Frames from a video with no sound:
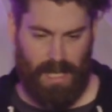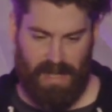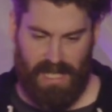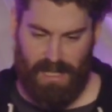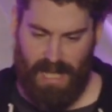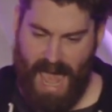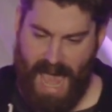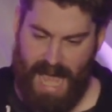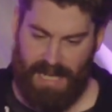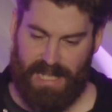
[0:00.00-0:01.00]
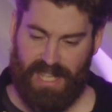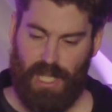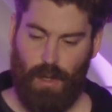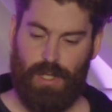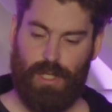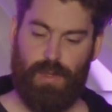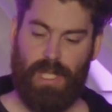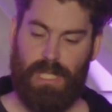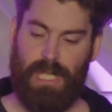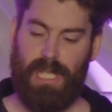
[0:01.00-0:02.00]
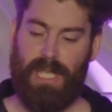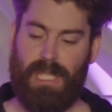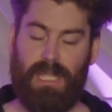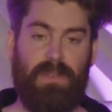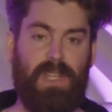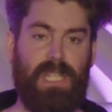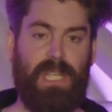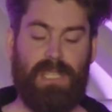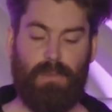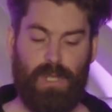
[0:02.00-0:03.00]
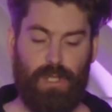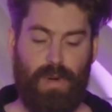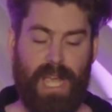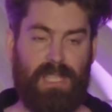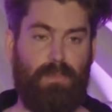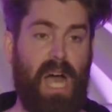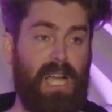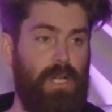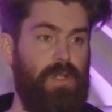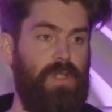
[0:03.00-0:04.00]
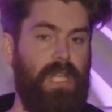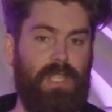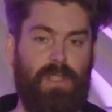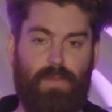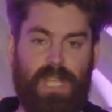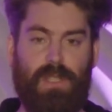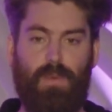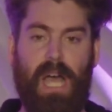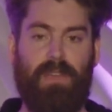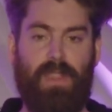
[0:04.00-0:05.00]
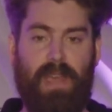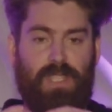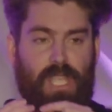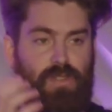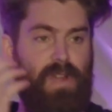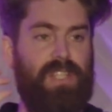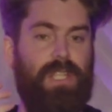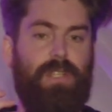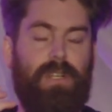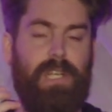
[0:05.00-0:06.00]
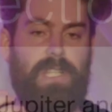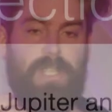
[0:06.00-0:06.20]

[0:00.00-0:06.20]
invented, and it's actually also used in CDs and DVDs and Blu-rays and barcodes today. So the reason why if there was a scratch in your